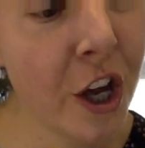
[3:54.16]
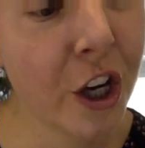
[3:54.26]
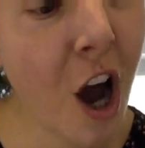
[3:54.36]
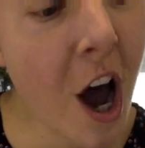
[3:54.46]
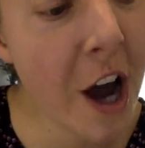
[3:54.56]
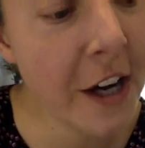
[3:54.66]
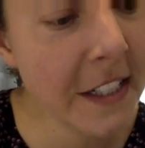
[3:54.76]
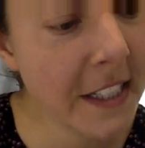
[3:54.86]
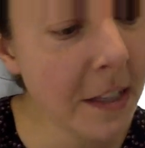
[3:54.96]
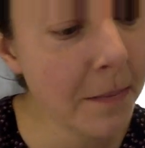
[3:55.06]

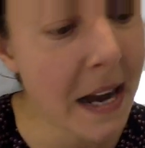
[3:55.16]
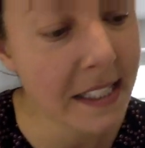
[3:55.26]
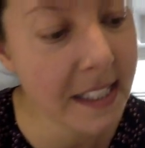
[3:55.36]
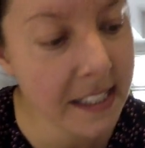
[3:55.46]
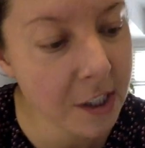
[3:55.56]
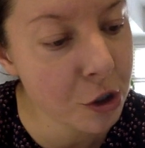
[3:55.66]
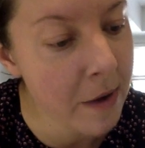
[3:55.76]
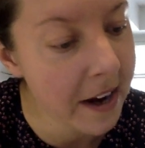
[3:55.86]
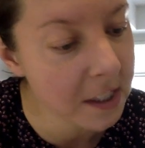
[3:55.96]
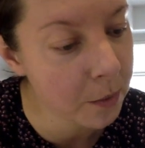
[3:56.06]
Cars and buses and
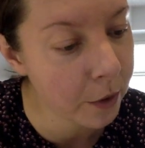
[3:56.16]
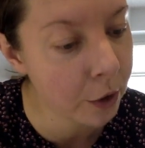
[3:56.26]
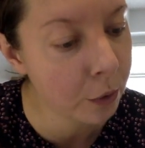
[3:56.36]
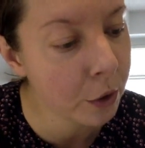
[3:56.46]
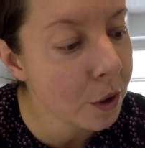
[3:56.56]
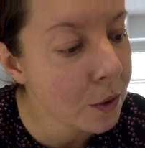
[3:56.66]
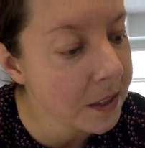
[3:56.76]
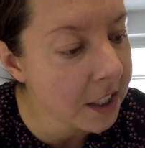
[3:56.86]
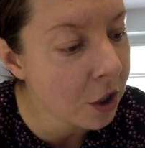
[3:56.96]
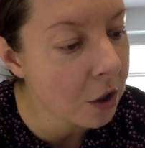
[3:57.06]
trucks were
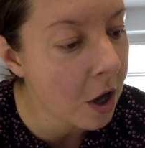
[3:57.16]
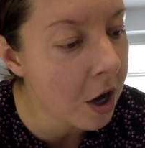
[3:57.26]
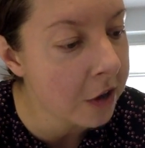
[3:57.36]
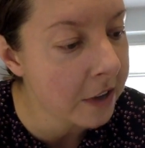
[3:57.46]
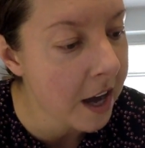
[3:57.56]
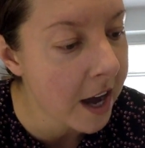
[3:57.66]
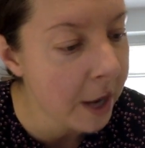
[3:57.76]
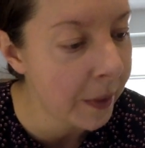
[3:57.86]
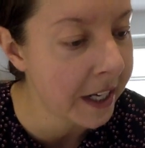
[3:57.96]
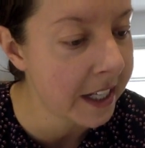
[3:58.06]
cruising along the
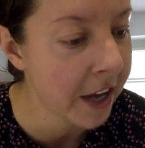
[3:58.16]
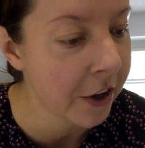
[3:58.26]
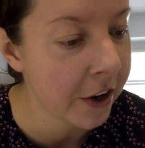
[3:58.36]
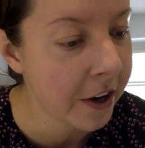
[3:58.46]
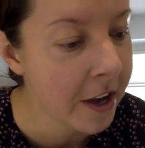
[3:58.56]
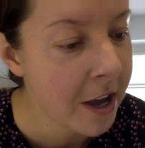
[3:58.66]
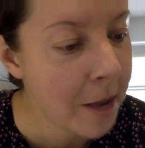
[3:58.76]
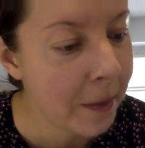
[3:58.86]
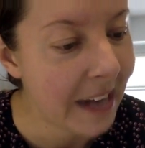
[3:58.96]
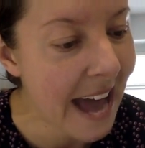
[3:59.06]
highway together.
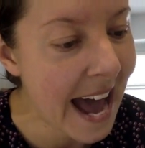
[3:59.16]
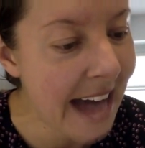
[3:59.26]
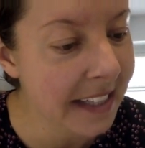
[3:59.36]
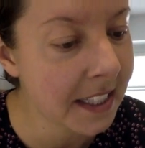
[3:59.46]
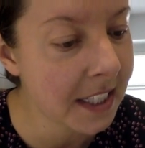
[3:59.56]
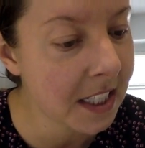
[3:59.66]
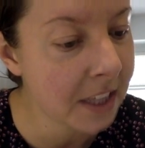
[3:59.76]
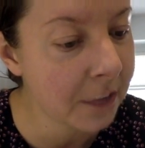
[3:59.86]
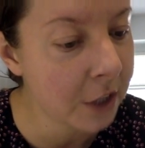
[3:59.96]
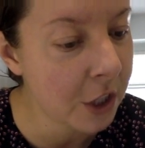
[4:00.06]
But as the
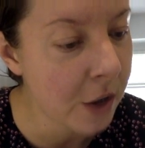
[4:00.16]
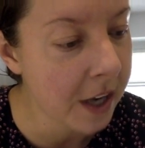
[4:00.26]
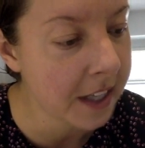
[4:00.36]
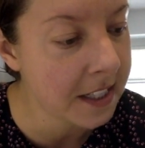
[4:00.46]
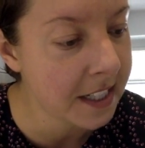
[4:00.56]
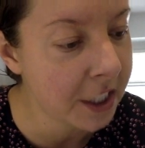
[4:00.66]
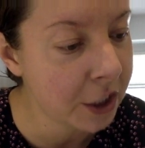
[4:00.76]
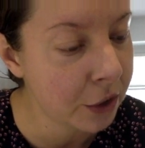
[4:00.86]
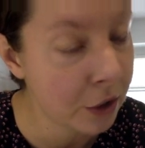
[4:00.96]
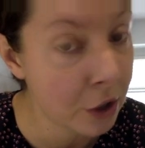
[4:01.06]
delivery truck continued, the